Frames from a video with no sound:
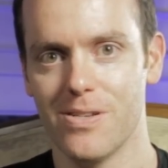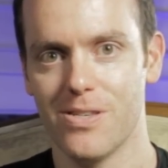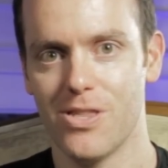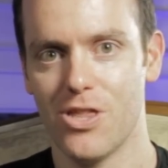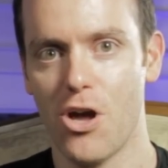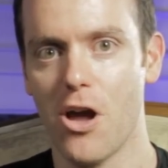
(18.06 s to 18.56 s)

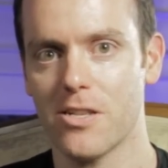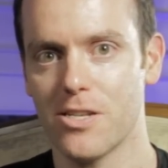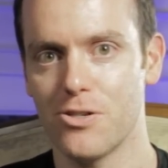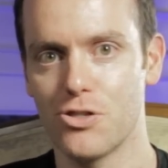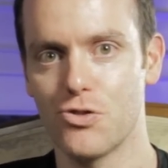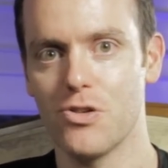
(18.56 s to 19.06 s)

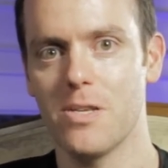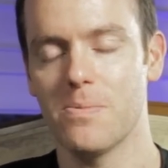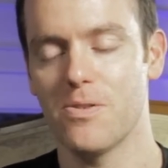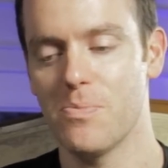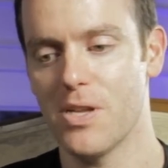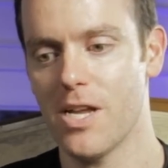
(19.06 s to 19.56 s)
thoughts or
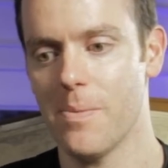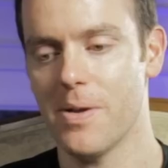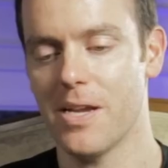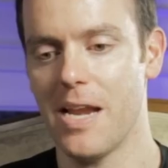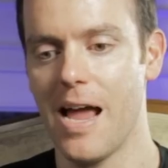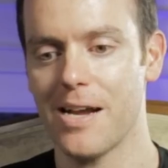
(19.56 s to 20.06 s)
dreams of
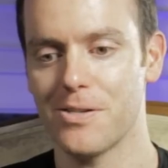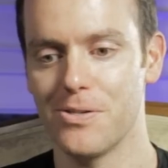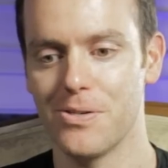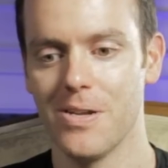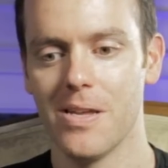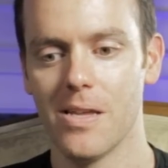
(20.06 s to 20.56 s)
becoming an
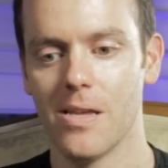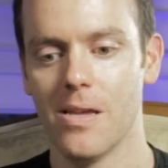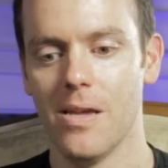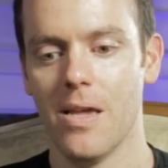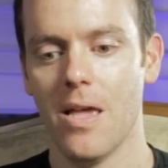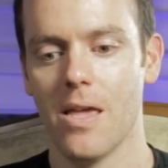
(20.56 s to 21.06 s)
actor.
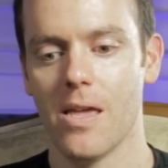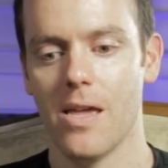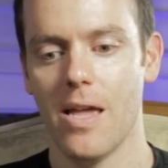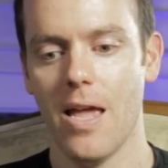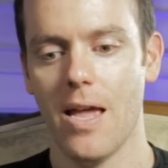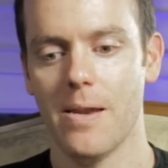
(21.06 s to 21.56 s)

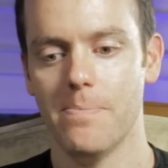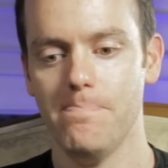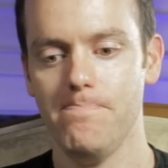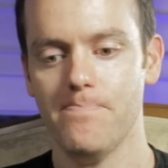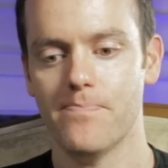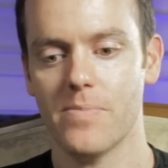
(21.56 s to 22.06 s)
And
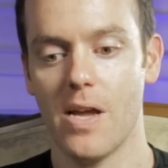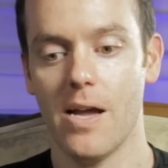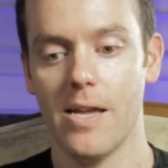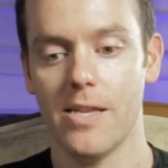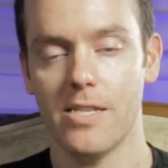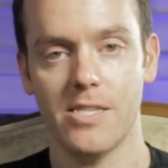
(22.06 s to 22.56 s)

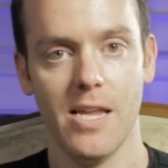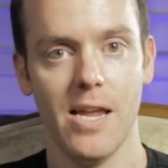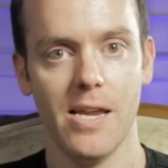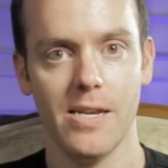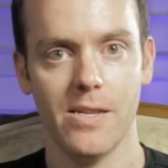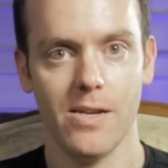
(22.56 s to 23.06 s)
I
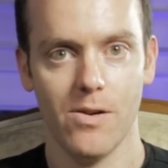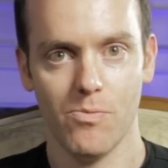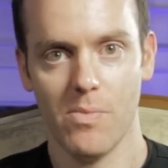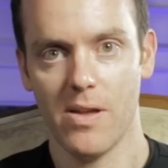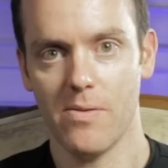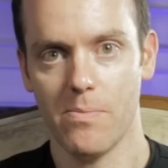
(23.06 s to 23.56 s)
stayed with
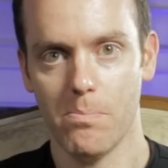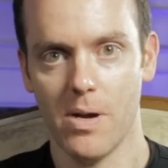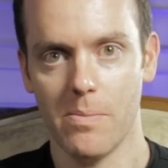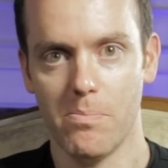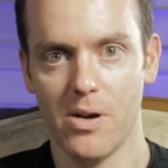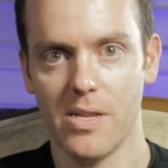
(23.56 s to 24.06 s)
my
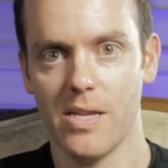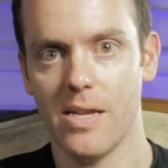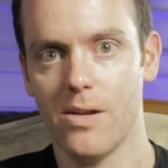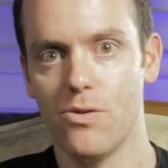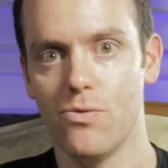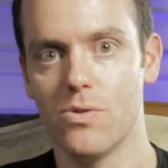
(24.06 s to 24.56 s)
buddy
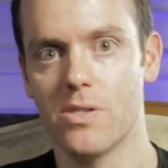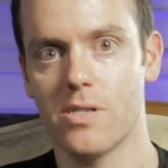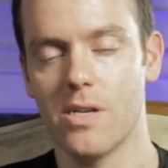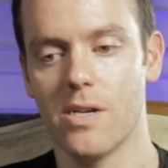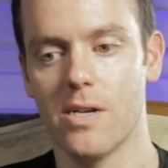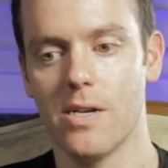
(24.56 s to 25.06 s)
who was
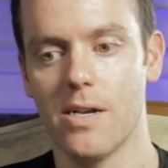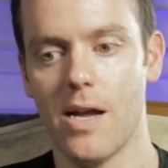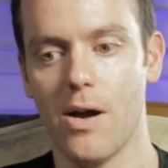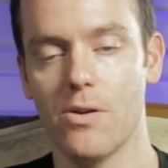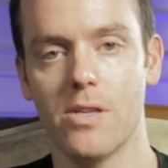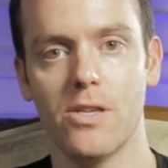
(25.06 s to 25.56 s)

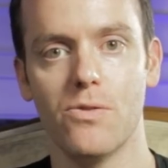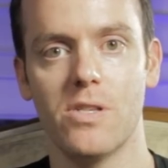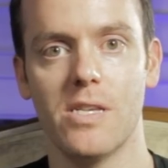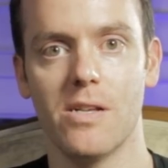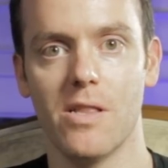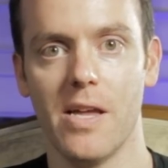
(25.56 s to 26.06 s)
out at
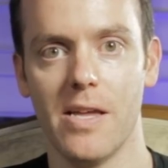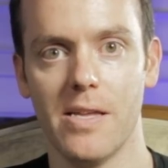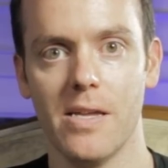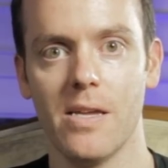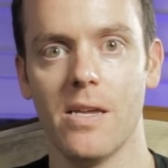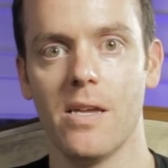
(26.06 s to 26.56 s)

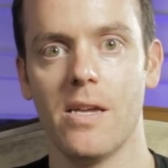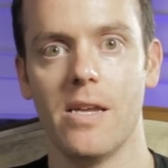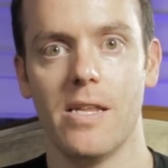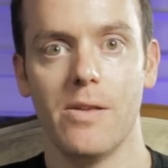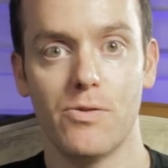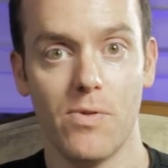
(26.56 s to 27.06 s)
UCLA,
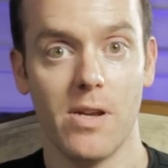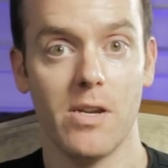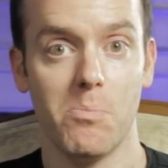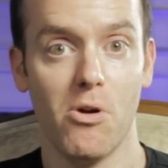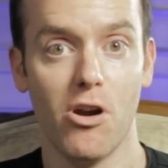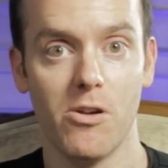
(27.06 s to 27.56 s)
and he was renting an
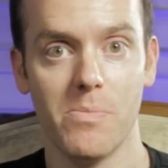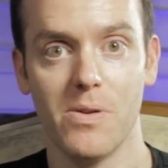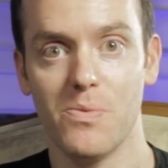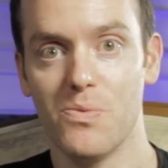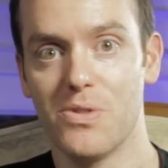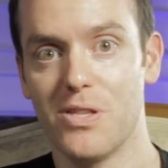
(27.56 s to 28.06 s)

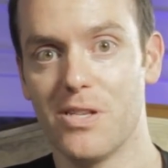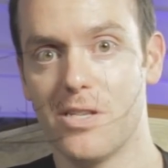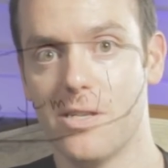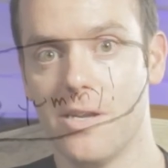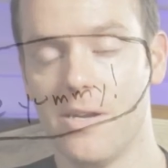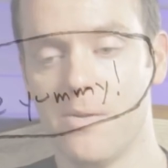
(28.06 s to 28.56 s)
apartment with this